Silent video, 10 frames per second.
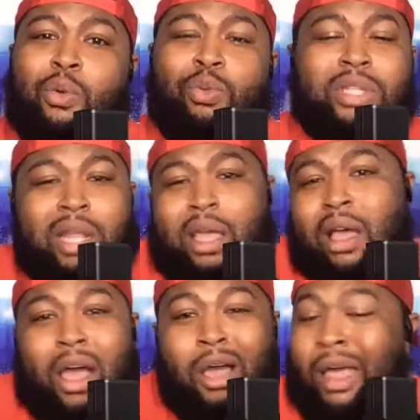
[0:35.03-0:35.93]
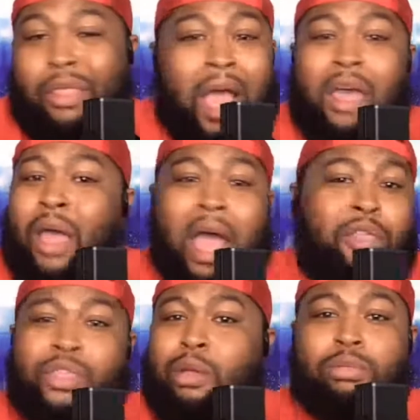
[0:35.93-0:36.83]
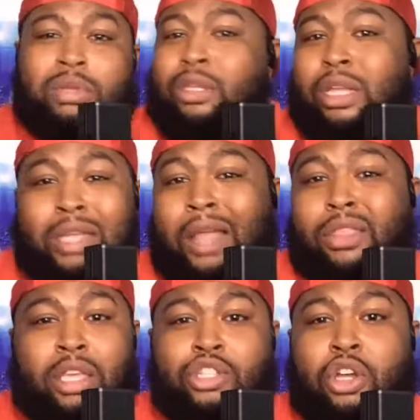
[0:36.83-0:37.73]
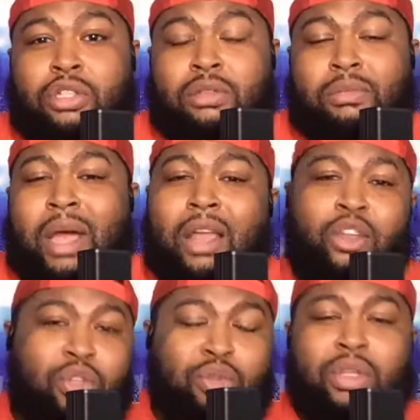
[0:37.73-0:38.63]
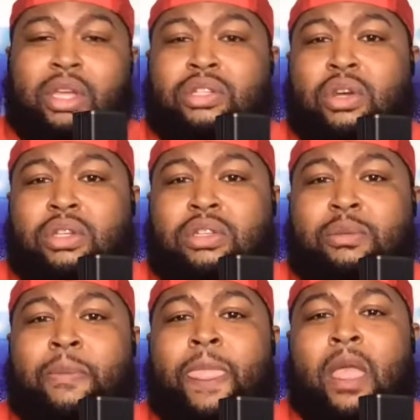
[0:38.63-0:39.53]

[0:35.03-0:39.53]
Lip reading: We did it. I think it's awesome. I know you think it's awesome.